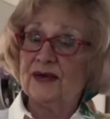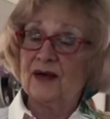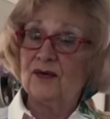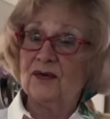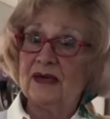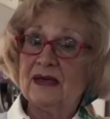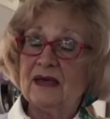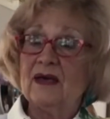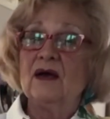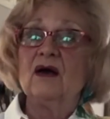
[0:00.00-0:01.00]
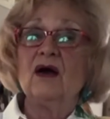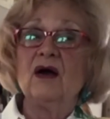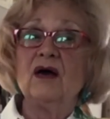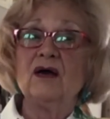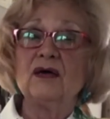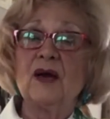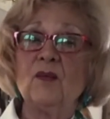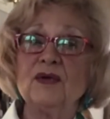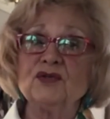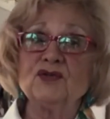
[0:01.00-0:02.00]
now. Uh, I
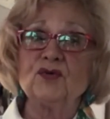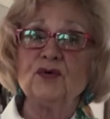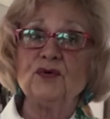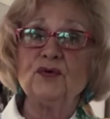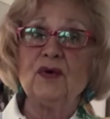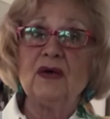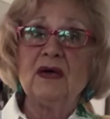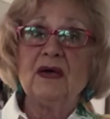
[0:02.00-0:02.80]
want to show you